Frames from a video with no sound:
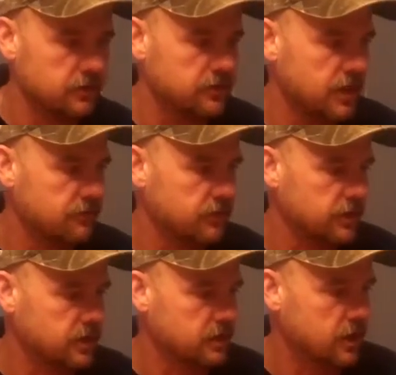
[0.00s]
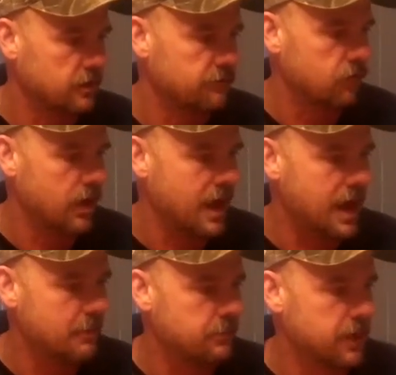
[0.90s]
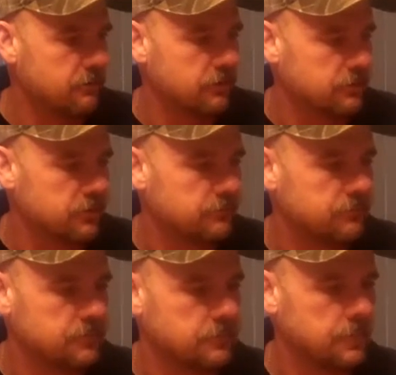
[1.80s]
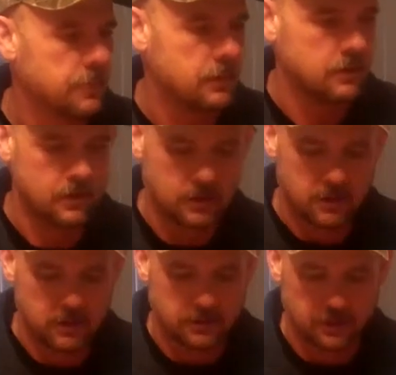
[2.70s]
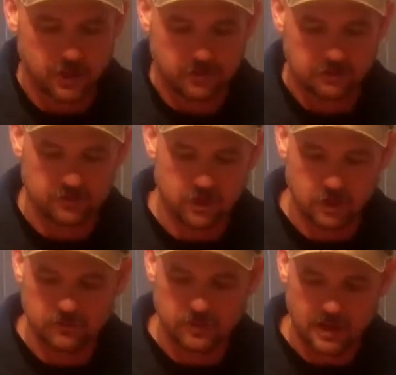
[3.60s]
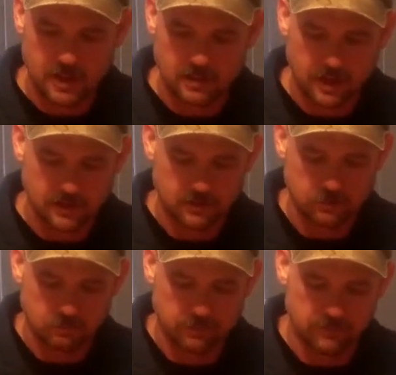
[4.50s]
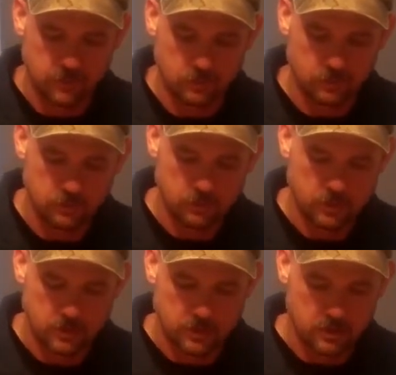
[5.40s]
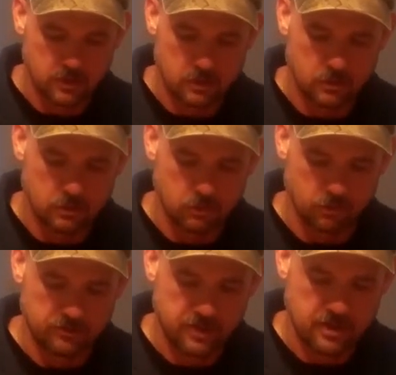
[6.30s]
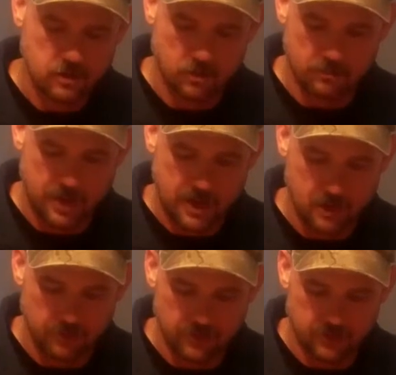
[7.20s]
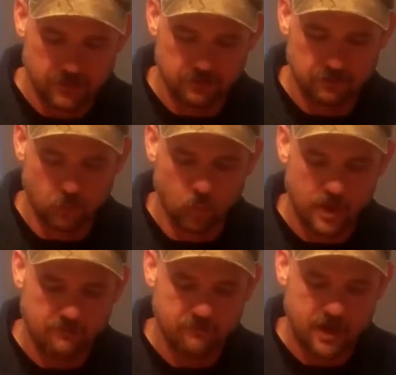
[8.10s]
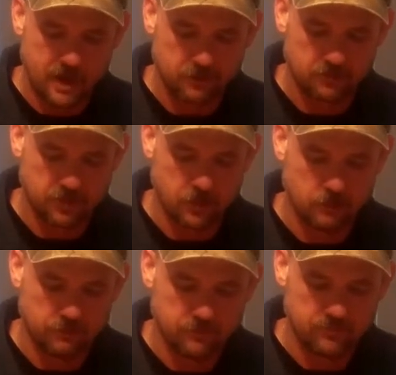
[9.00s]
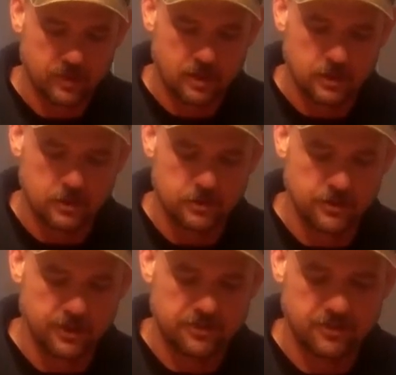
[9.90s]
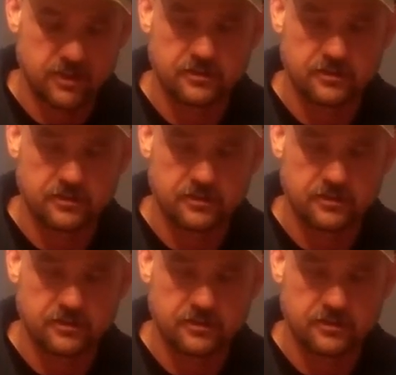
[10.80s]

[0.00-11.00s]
it's definitely enough for a hot beverage. The other stove that I'd like to review or tell you about is the wet fire stove. This